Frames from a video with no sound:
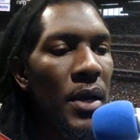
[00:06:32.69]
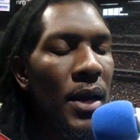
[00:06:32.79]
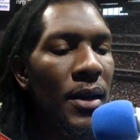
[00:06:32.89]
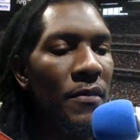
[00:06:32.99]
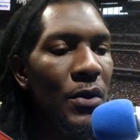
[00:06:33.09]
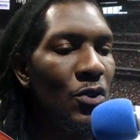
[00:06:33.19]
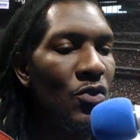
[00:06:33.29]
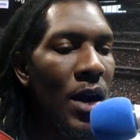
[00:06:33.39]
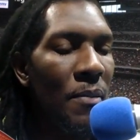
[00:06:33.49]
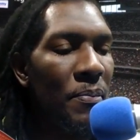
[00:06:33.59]
And if you
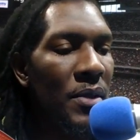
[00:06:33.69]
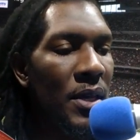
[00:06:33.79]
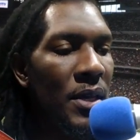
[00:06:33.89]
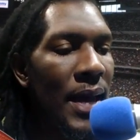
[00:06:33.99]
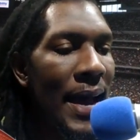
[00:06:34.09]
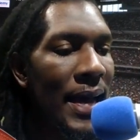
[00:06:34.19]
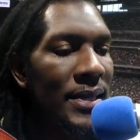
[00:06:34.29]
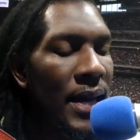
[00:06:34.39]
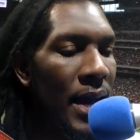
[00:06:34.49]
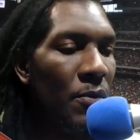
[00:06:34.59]
drop the
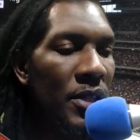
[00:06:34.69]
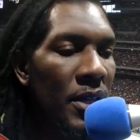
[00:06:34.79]
hashtag with